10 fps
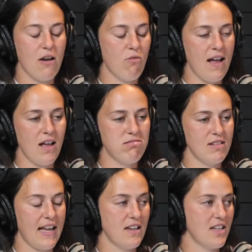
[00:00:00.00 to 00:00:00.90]
well,
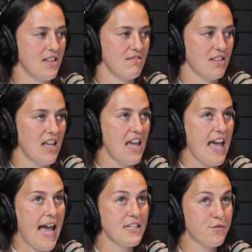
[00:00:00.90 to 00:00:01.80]

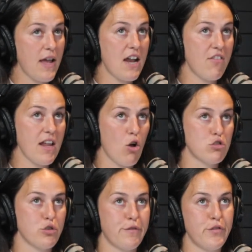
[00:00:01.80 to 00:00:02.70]
it's very
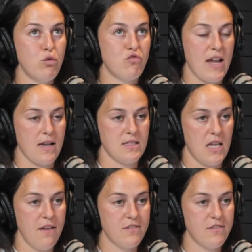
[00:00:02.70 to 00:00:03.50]
also food reactive.